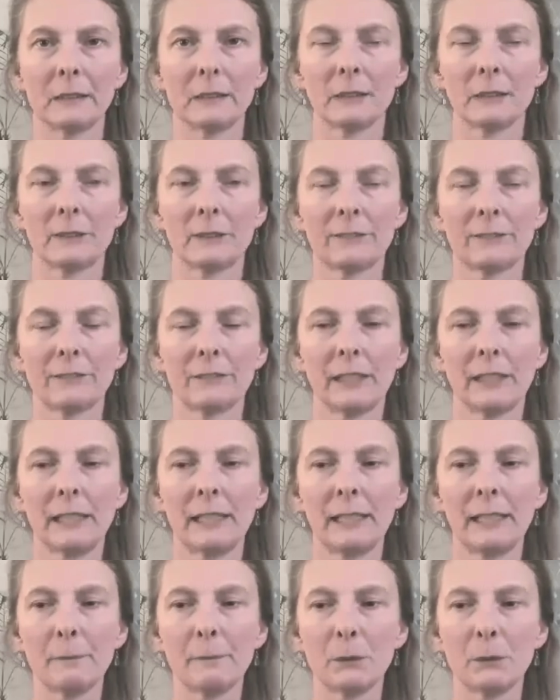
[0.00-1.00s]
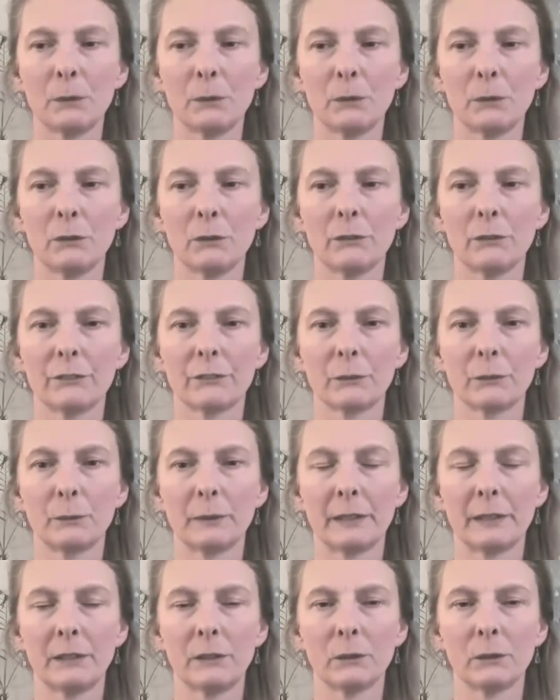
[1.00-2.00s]
could freely move
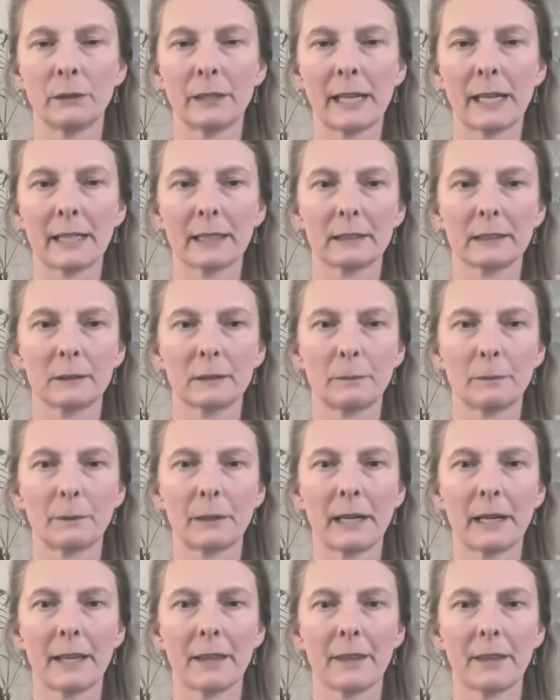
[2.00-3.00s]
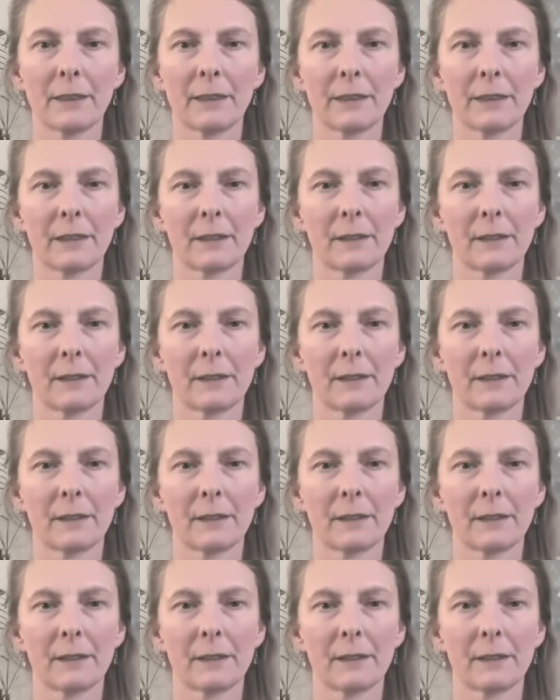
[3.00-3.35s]
with your next breath.